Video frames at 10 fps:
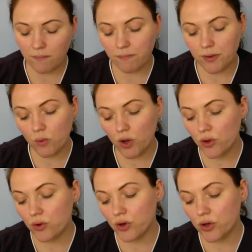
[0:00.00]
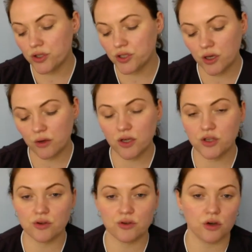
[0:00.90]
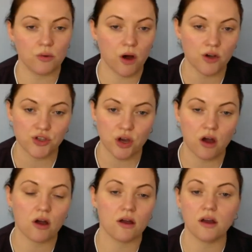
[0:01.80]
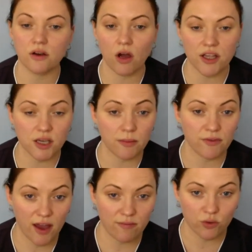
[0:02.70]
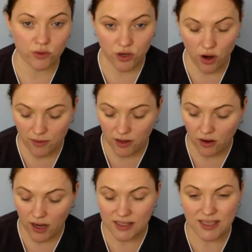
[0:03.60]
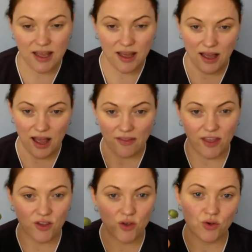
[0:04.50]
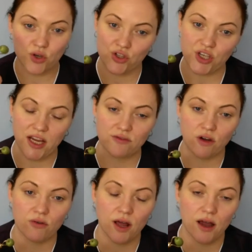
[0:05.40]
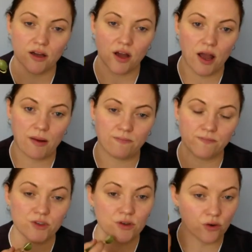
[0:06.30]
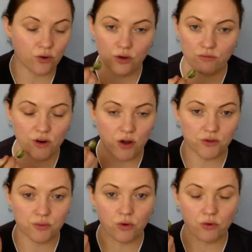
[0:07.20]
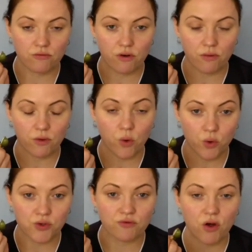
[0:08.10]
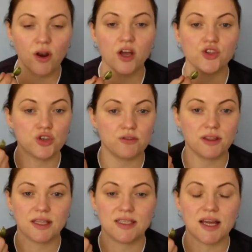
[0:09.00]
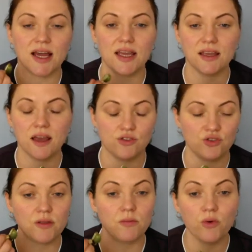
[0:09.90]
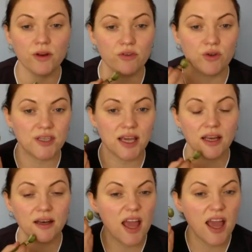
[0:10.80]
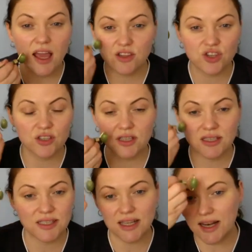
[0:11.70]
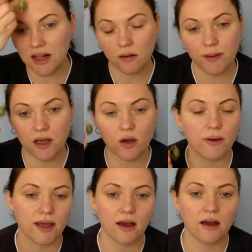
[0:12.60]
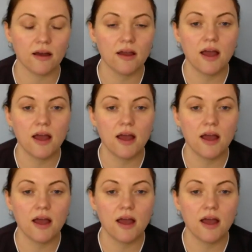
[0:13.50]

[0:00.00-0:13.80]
But what you could do is use your Gua Sha at night time if you have more time at night, and then use your jade roller or rose quartz roller during the day, during the morning routine, just as it's a little bit quicker.